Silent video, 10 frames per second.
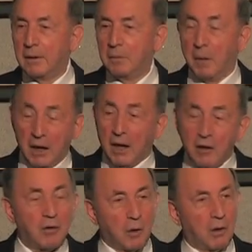making
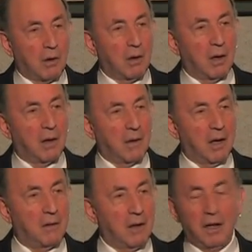sure
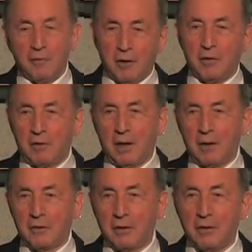that the
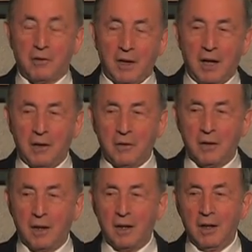infrastructure
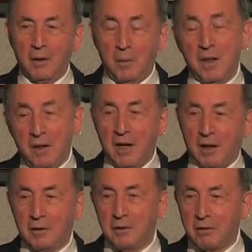stays within
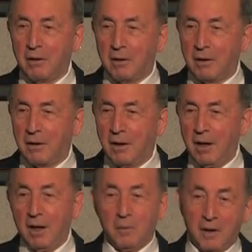their control
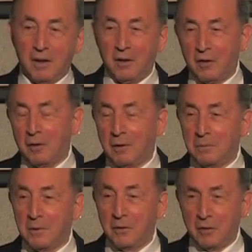and within the
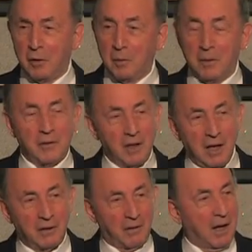scope of the
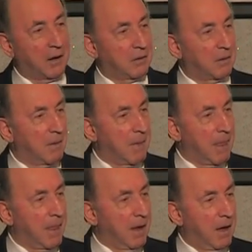contract.
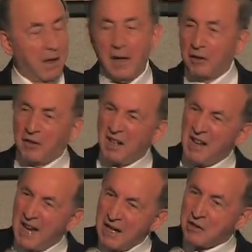That's the
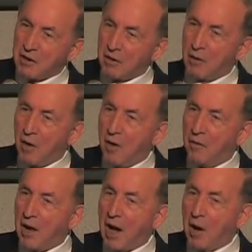nature
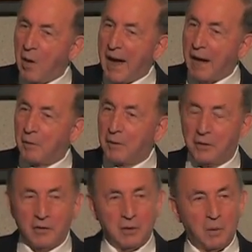of how
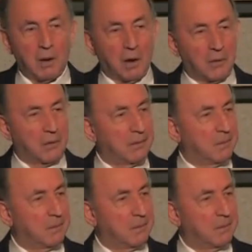acquisition works.